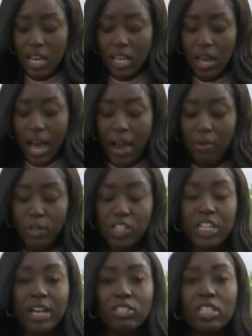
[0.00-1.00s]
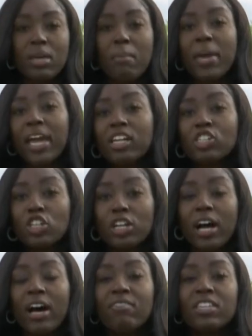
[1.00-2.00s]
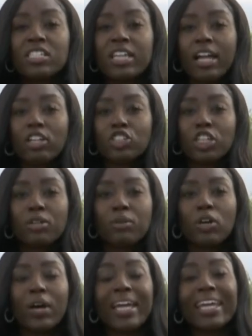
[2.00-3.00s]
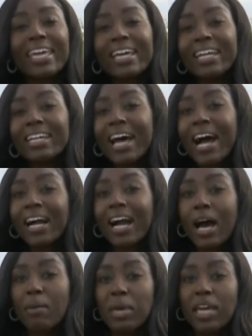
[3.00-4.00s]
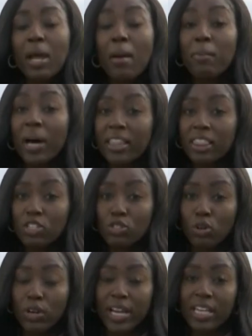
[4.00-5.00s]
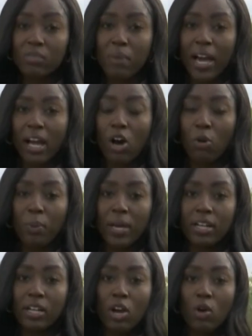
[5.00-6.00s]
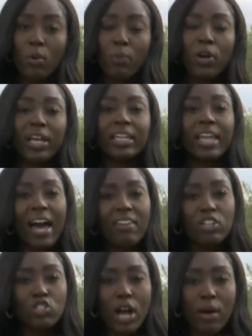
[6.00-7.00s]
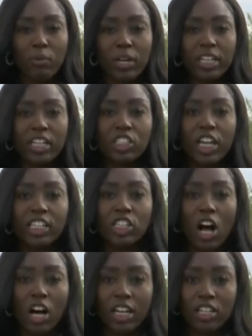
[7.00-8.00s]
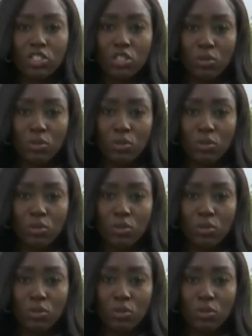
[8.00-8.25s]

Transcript: I reached out to the manager of this Dollar General and he could not comment, but the store is back open. Reporting live in Trotwood, Kajaja Hawkins, 2